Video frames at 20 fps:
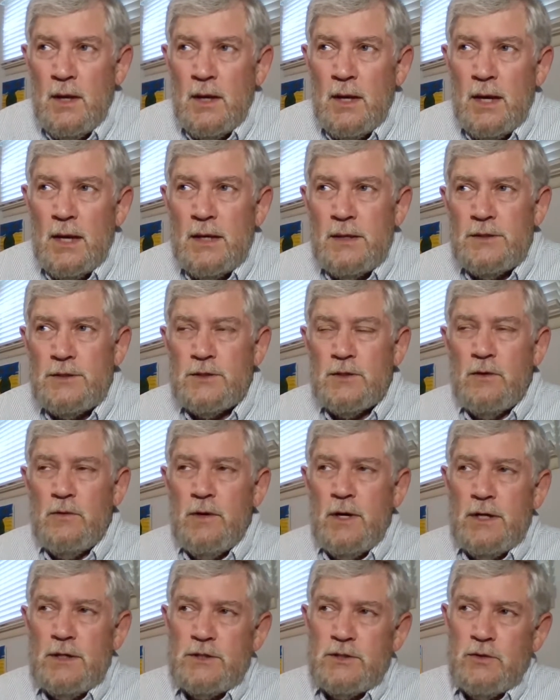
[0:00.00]
And so
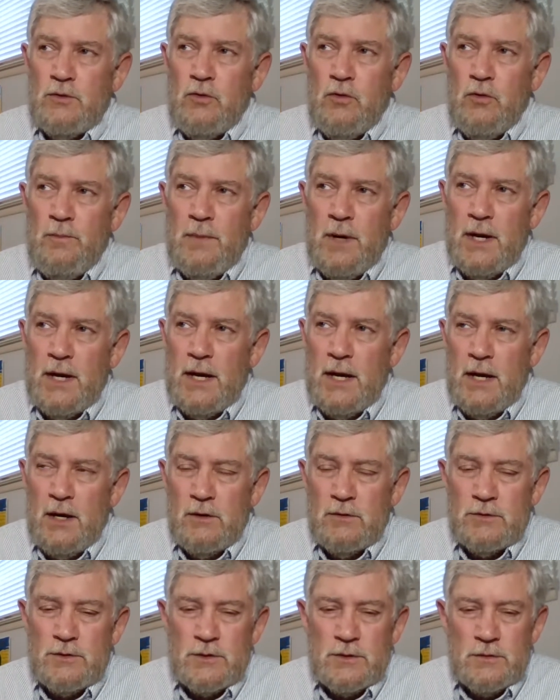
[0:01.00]
I sold my
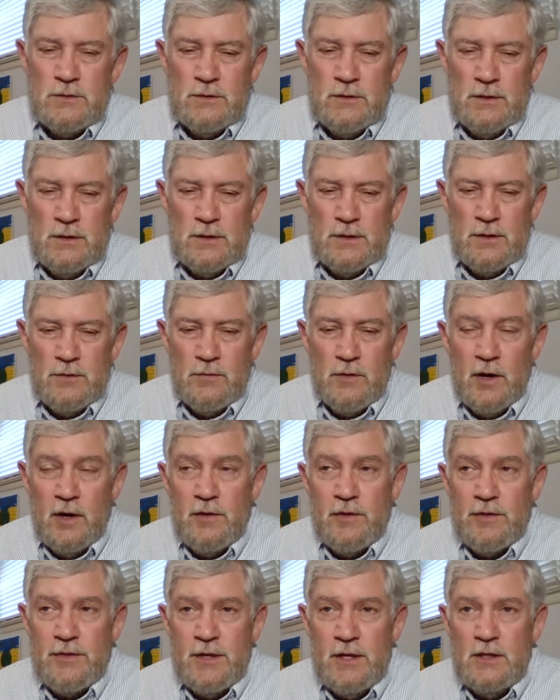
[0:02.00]
house. There were
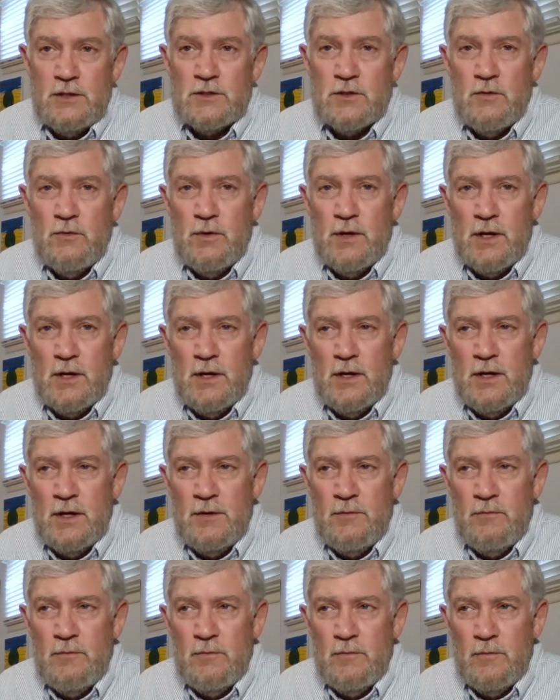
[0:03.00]
other things going
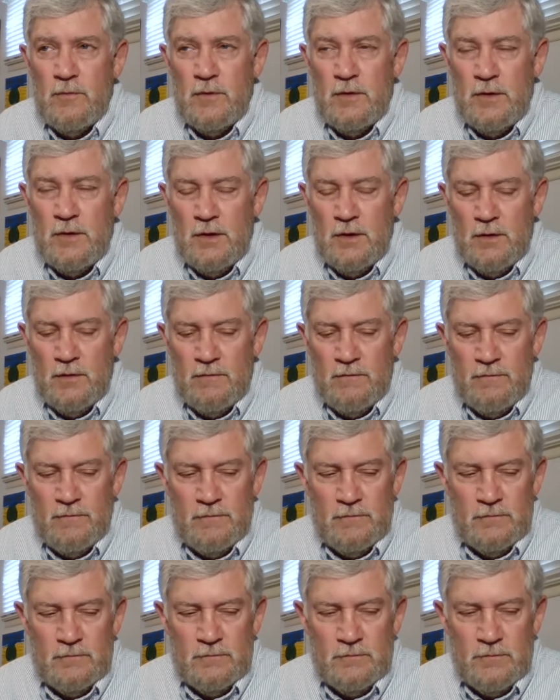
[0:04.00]
on in
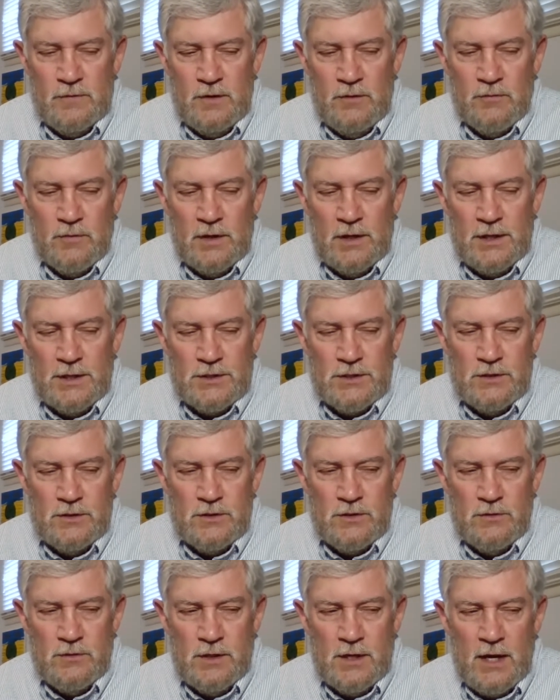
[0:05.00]
relation
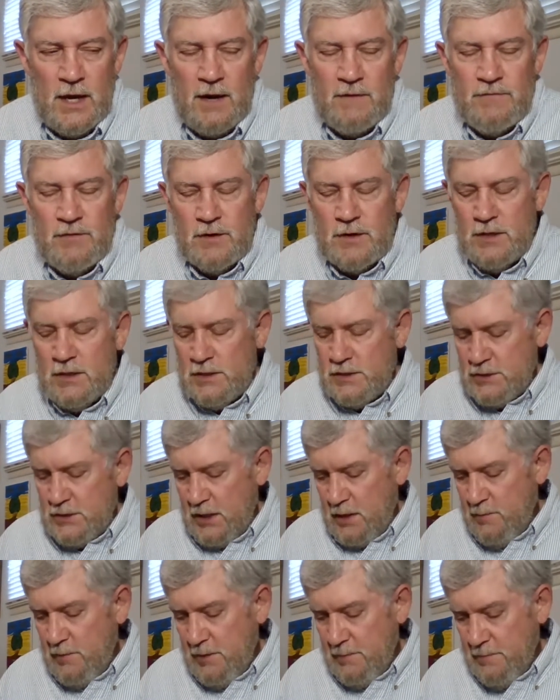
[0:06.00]
to the Africa
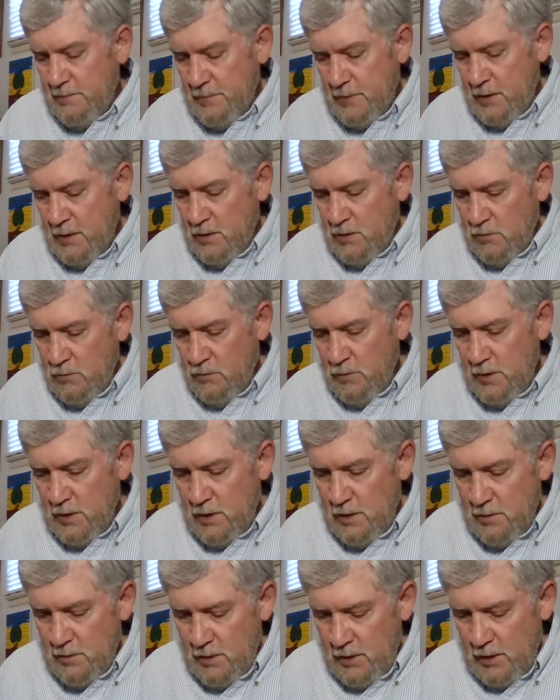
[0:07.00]
assignment
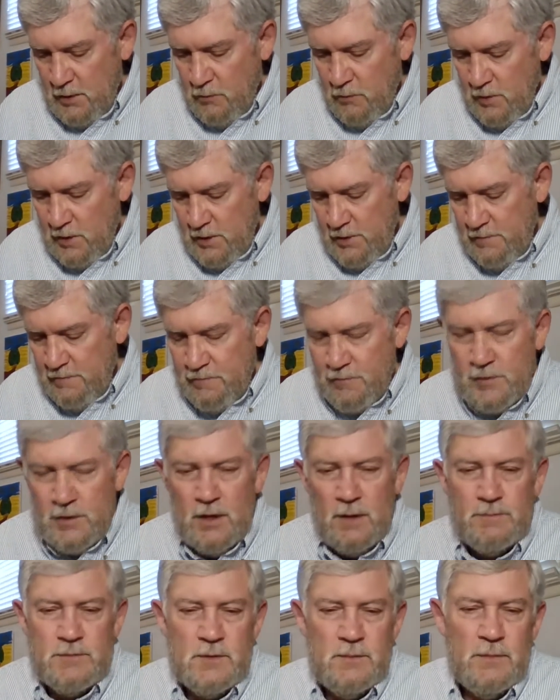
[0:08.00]
where I wanted to free
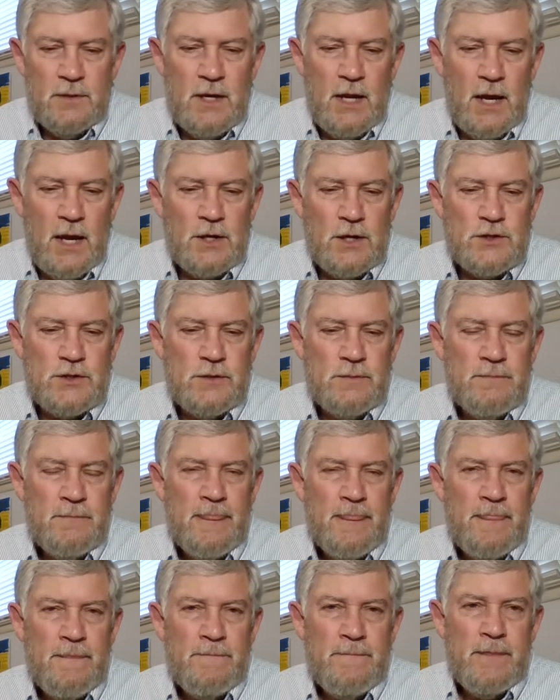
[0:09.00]
up some cash.
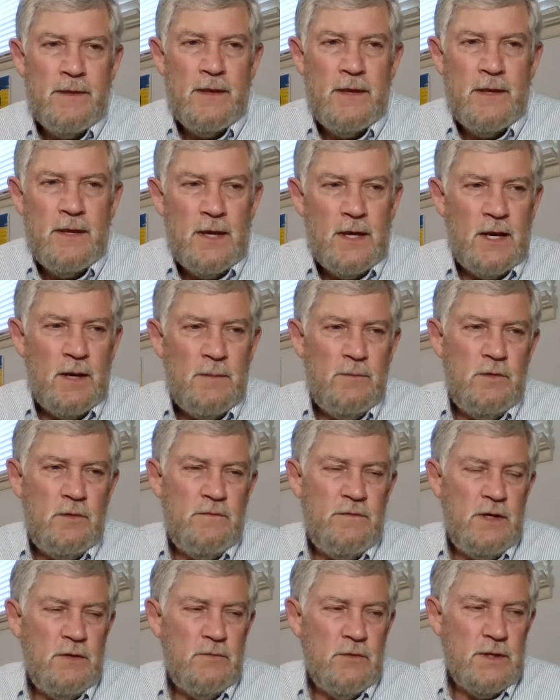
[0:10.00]
And I
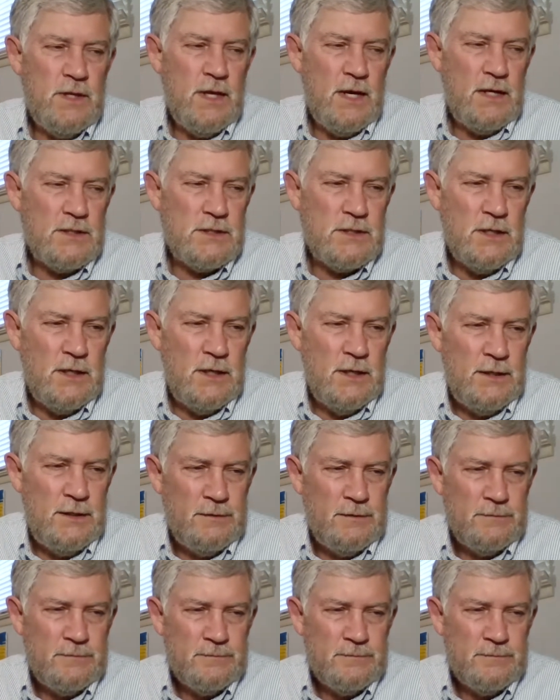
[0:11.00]
moved in with that son.